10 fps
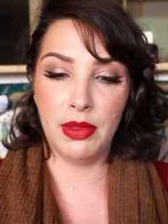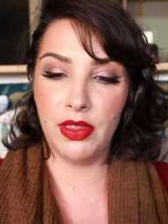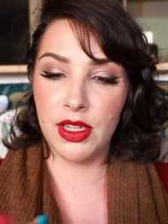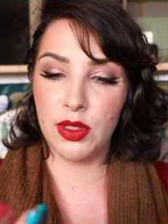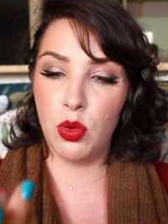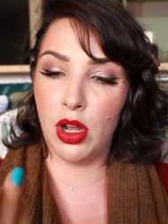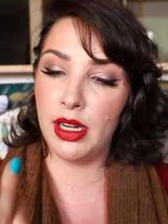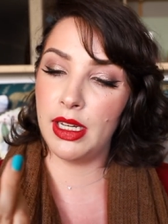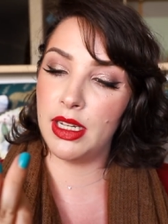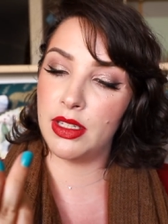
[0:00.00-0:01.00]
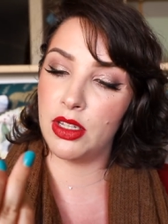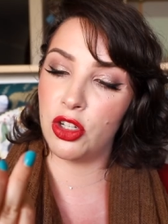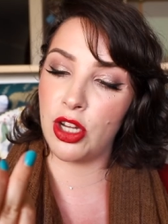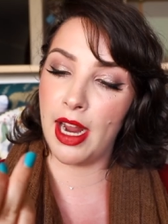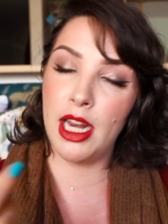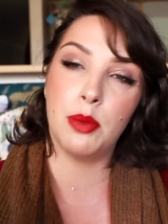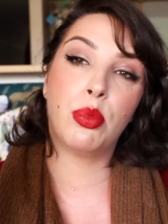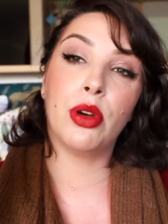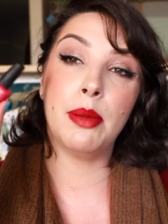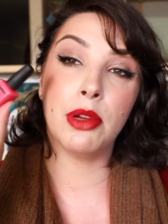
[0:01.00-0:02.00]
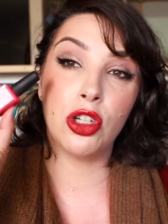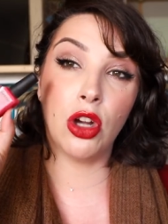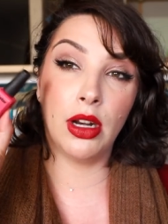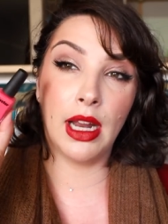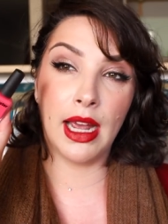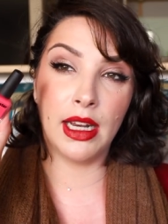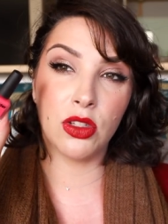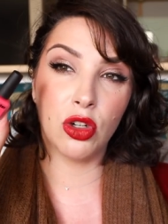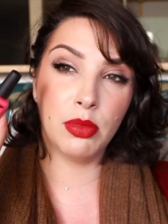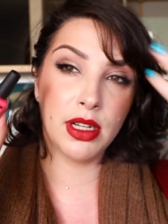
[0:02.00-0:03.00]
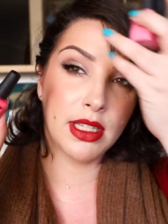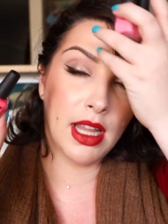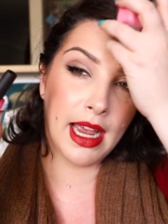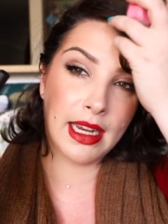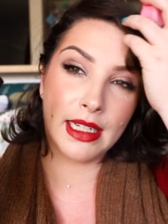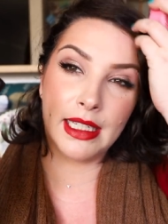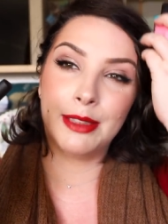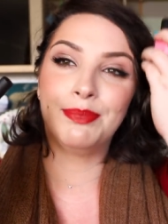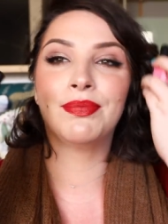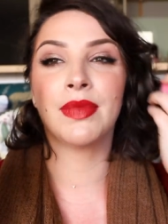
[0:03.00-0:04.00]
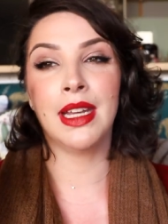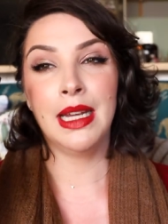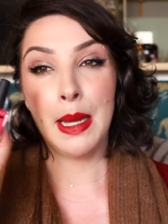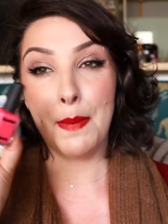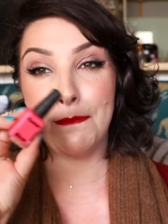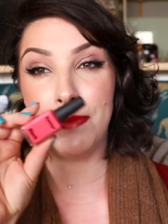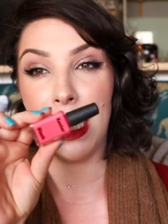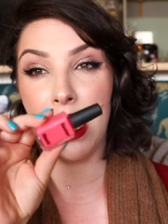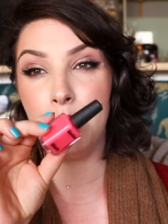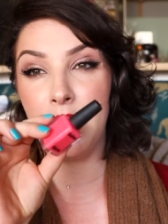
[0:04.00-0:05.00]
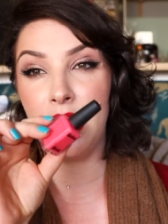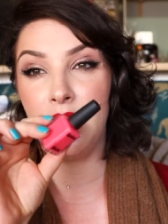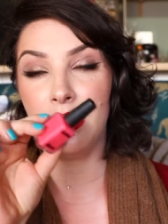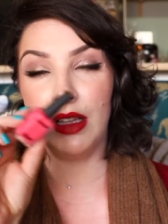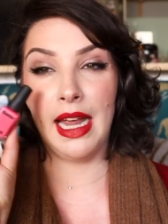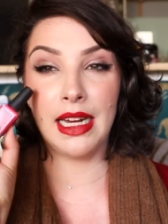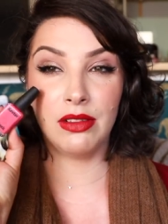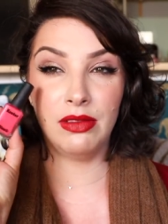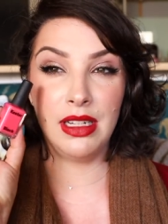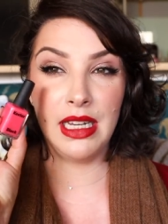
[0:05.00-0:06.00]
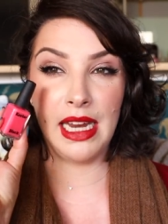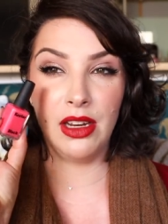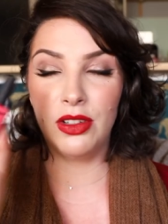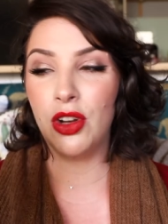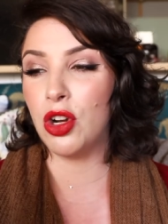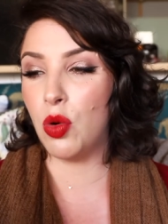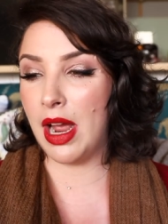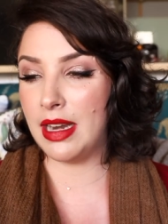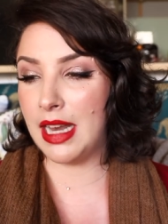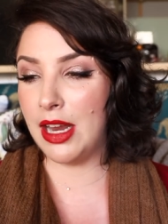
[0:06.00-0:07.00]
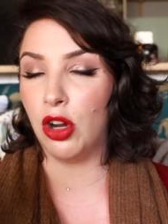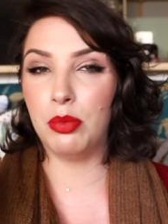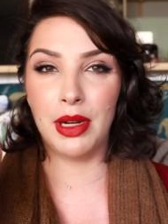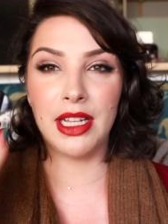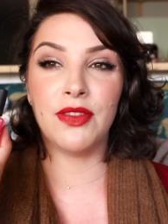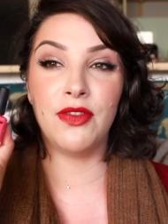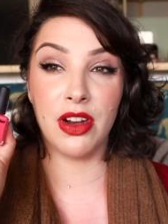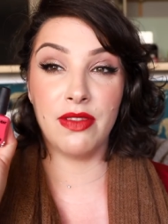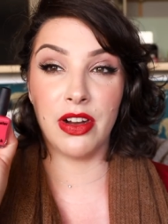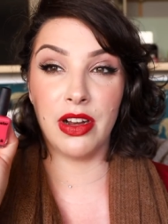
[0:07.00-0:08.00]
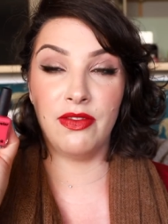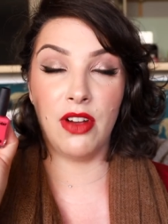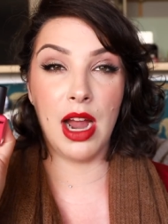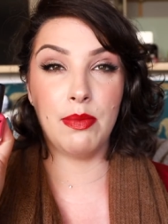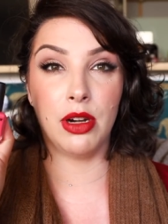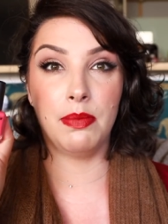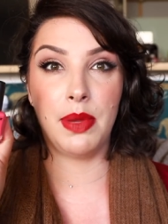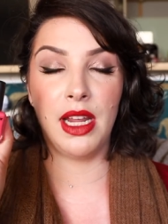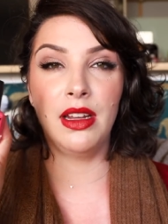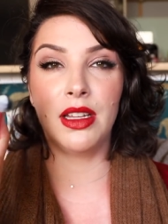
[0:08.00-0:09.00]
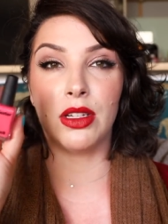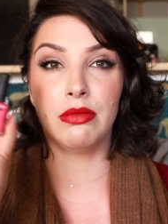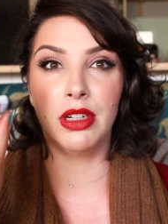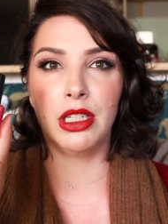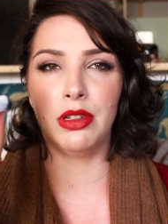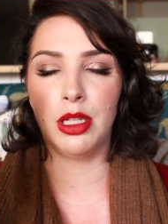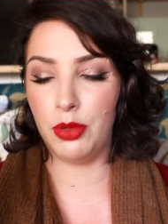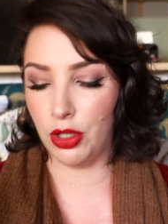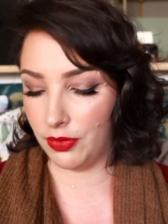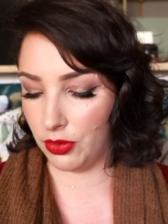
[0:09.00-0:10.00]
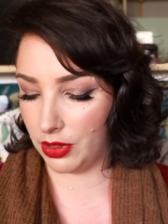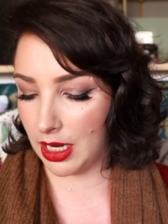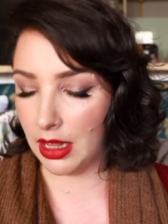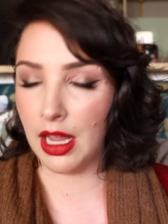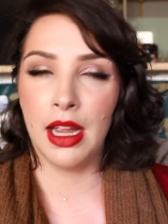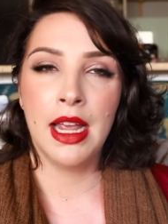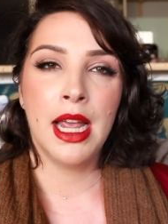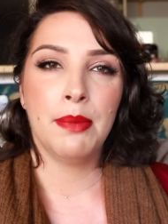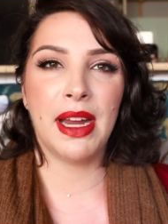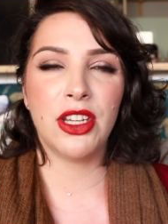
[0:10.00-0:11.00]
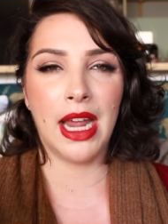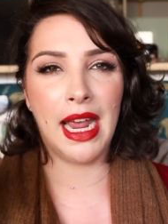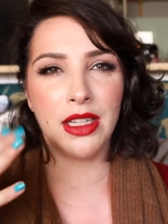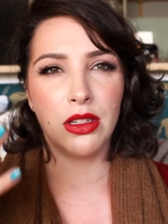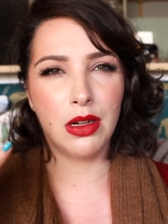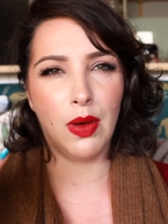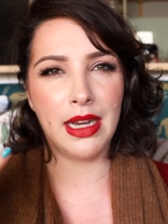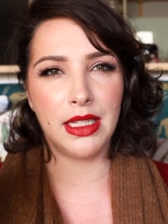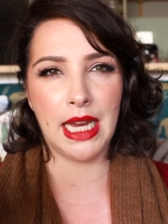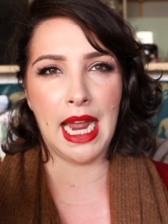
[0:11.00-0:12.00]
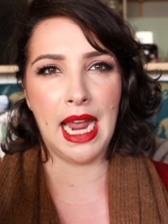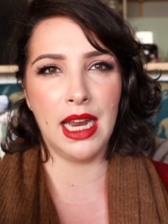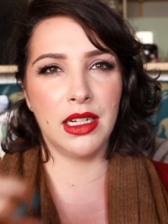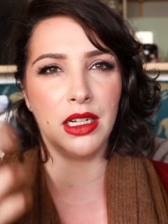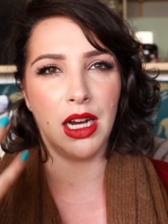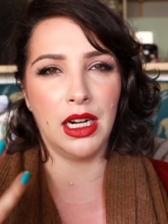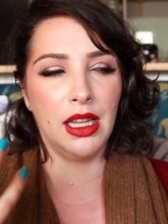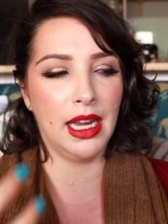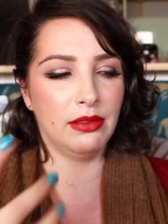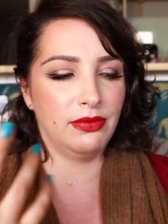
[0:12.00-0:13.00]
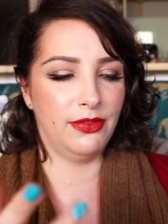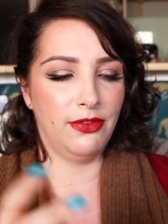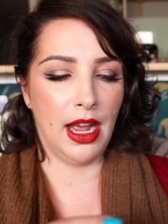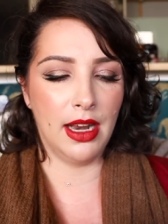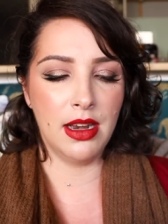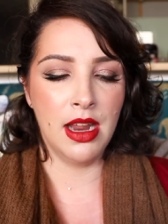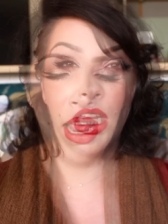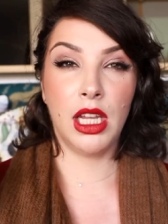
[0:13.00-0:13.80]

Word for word: This one is the shade Prima Donna and it's almost like a Barbie, like not quite neon, but it's very, very vibrant pink. It's a really, really beautiful color. Makes your hands look quite tanned and kind of like fun.